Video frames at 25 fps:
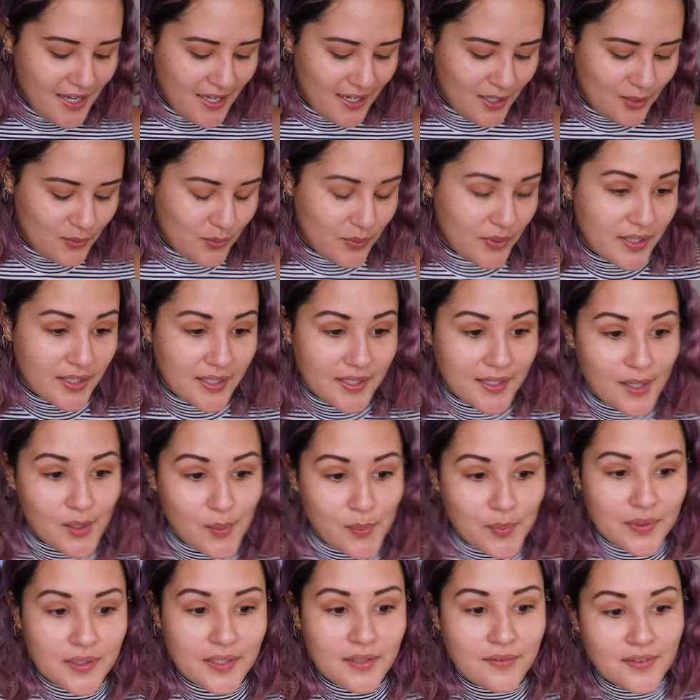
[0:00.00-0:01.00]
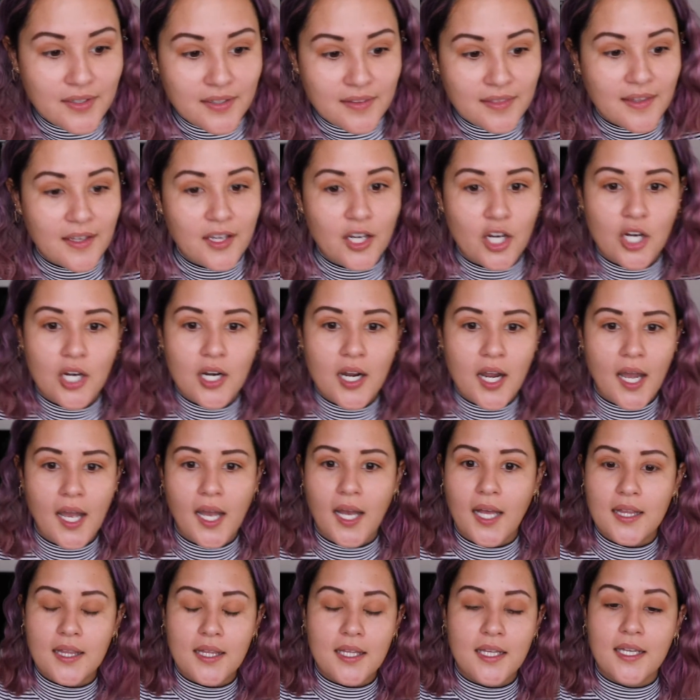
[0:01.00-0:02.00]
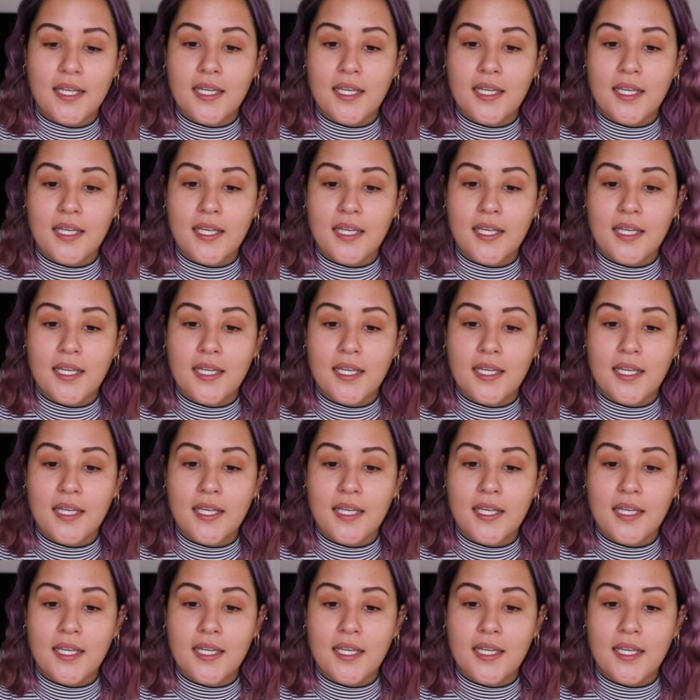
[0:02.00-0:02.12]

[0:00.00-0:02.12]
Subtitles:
and we ended up living there at